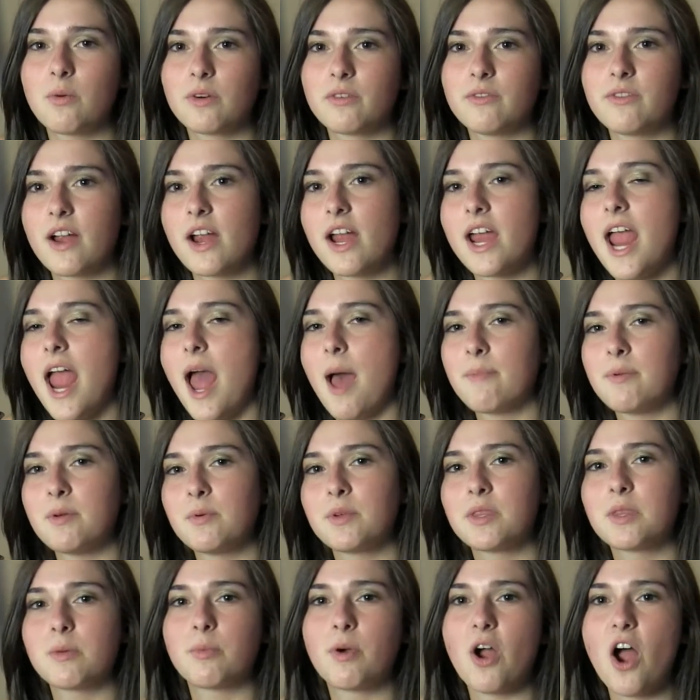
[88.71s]
we're very happy
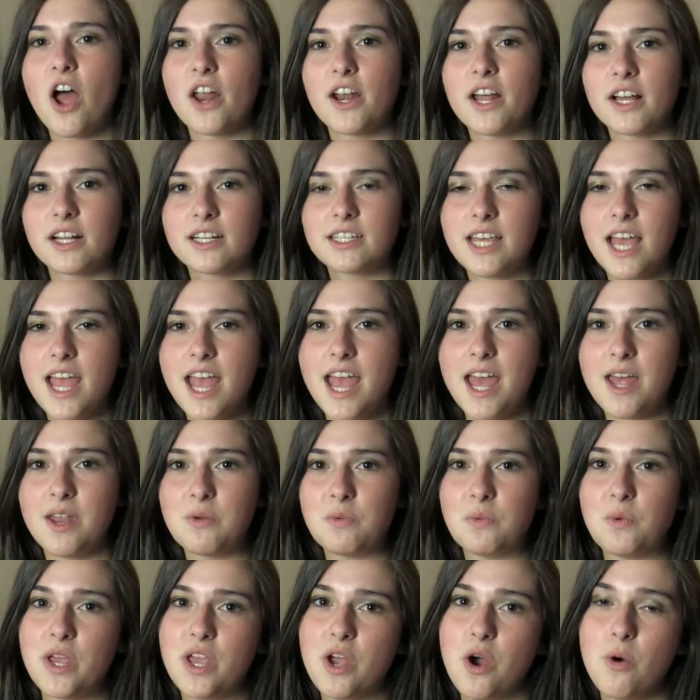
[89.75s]
with the product
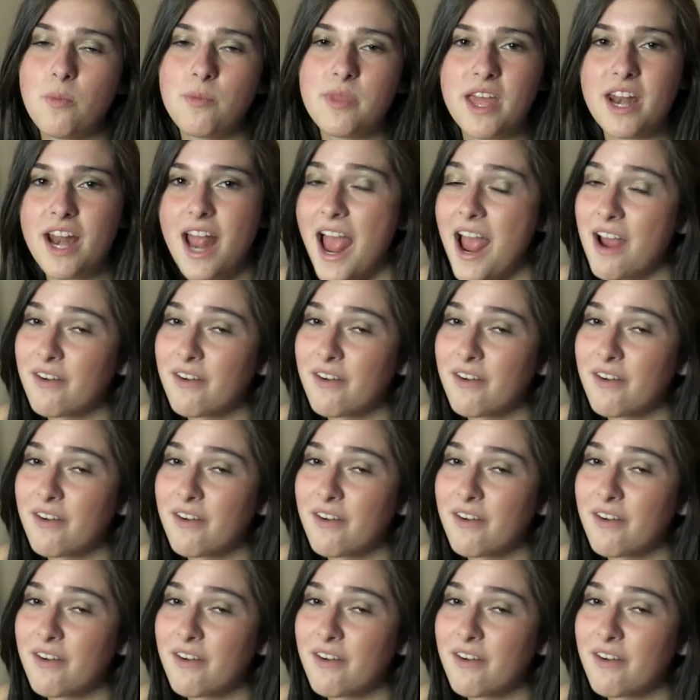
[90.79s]
and we hope that